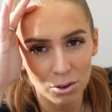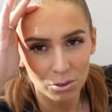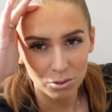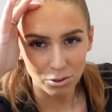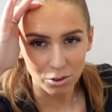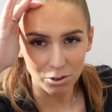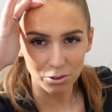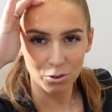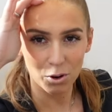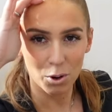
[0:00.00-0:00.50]

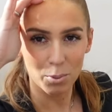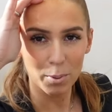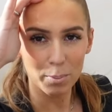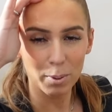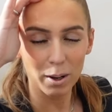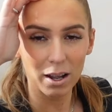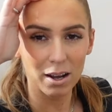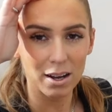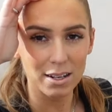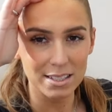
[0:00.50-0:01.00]
reformer
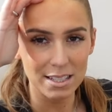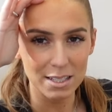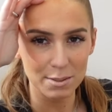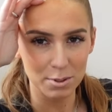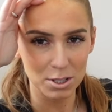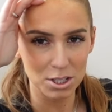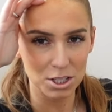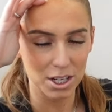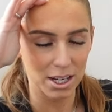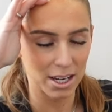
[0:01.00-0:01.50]
Pilates
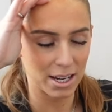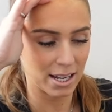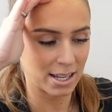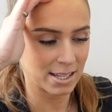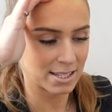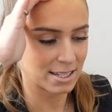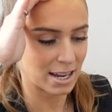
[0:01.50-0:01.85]
machine is